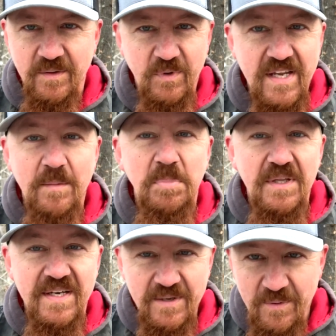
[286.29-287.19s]
and we have
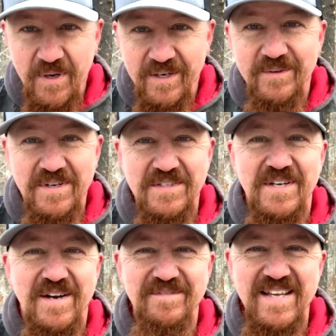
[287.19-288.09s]
plenty of water runs
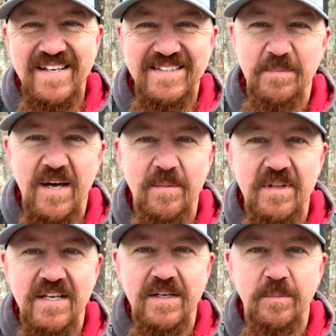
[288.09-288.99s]
off down at the bottom of
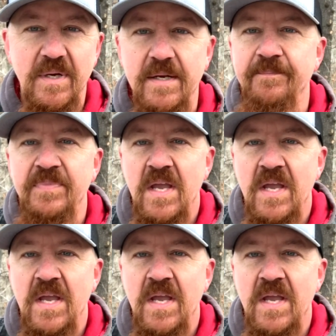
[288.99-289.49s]
the hill, but